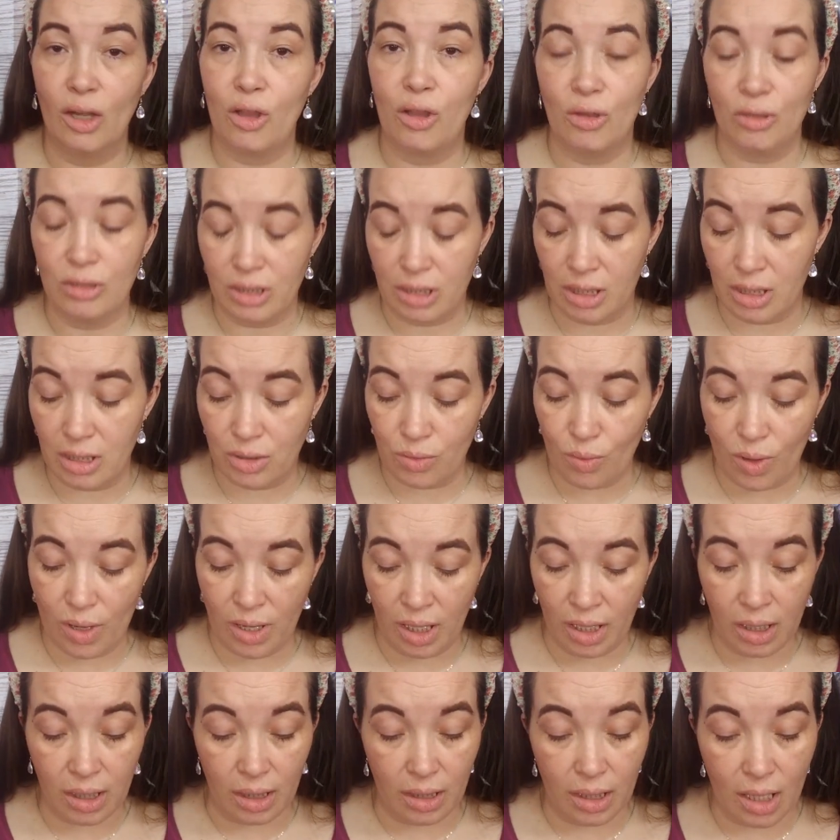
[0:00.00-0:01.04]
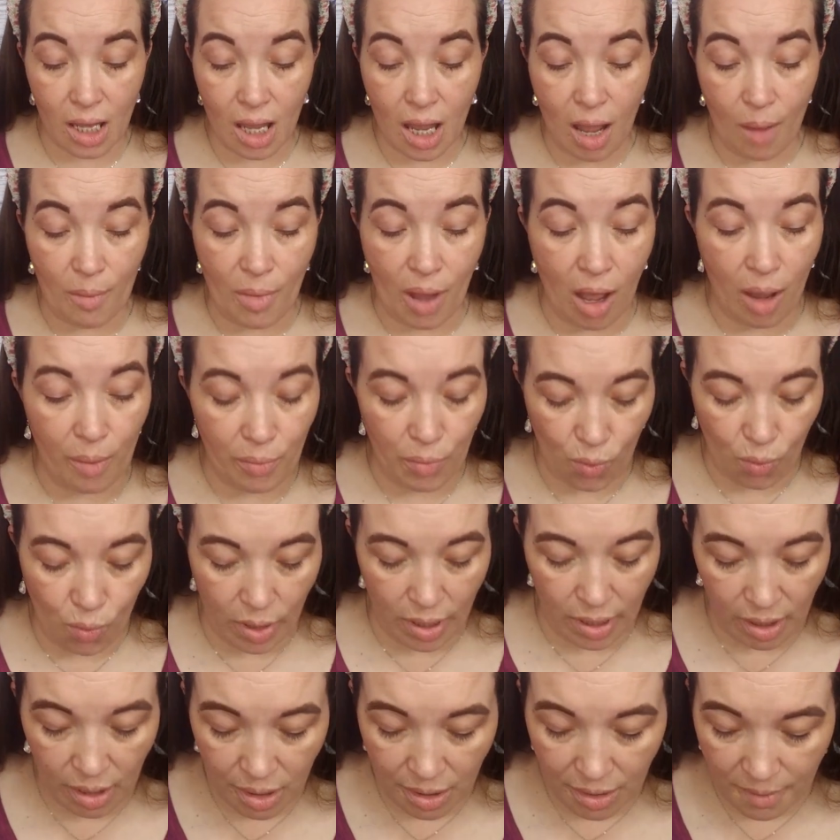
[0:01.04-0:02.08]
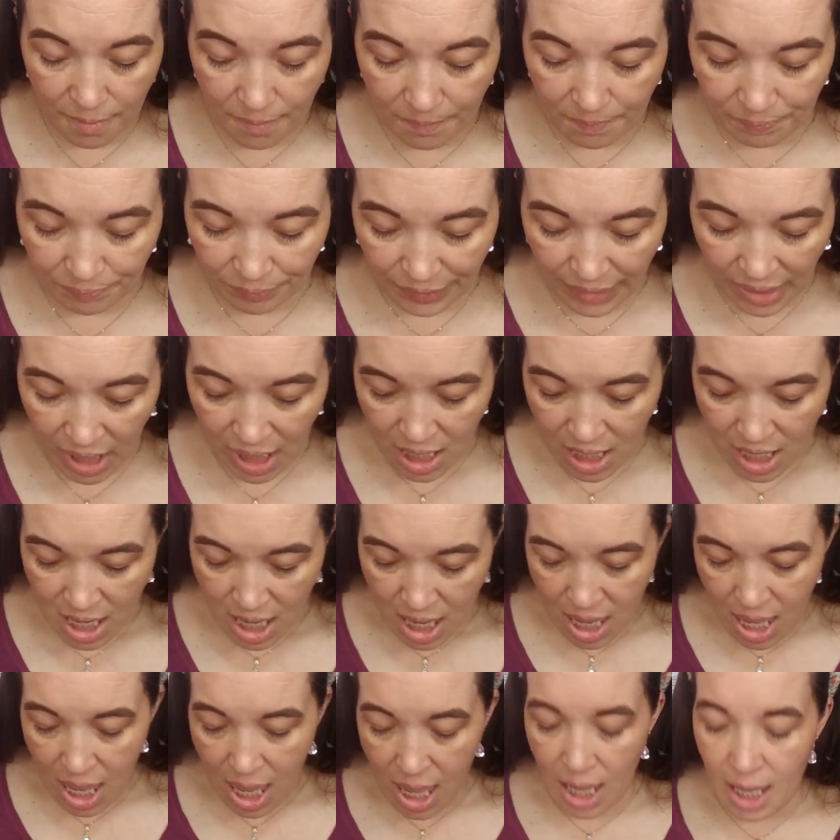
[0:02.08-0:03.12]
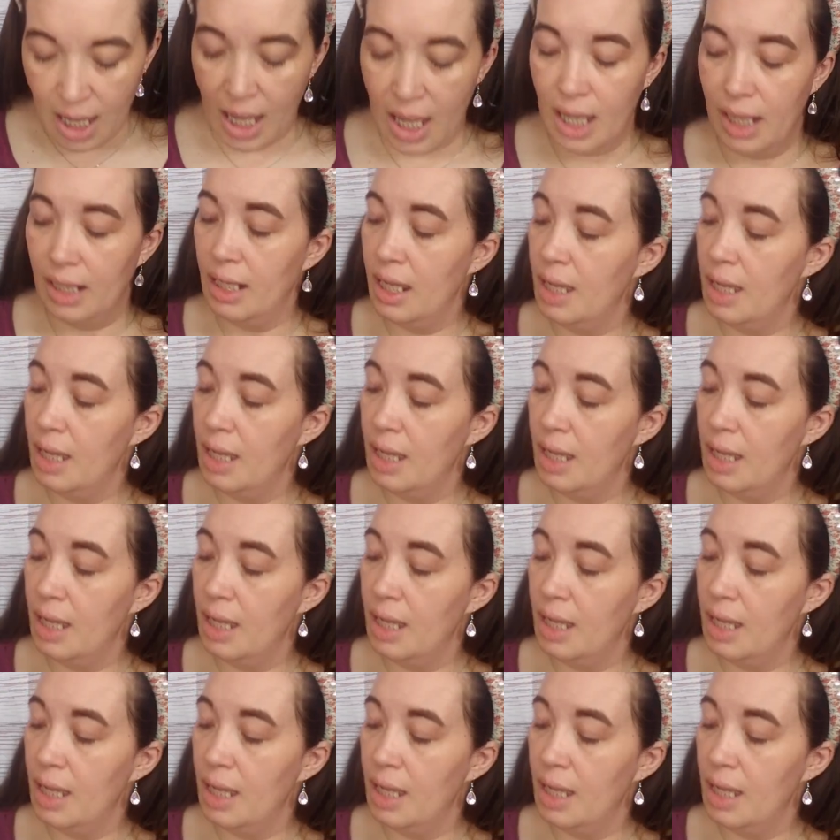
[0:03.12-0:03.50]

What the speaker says: closest one I could come up with. And